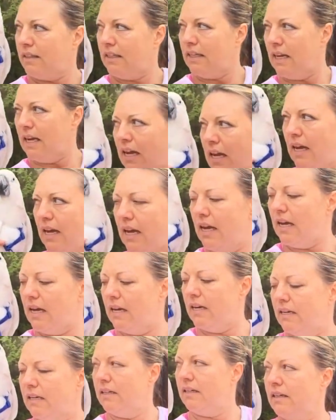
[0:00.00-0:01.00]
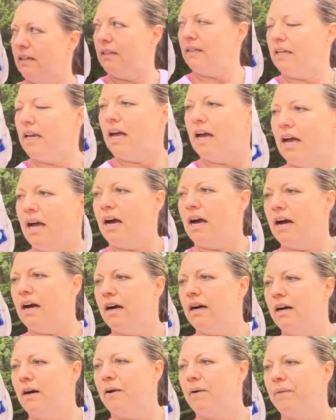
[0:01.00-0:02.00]
Yeah.
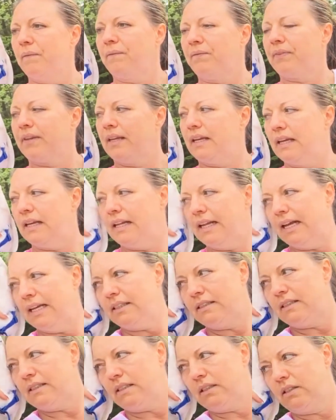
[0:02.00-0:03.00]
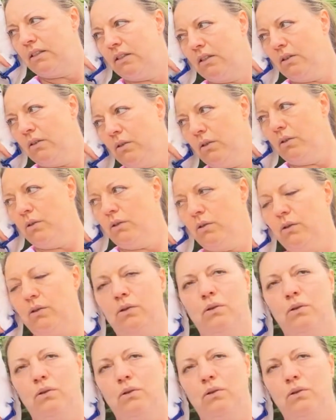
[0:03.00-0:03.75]
Yeah. Let's Look at go. puppy.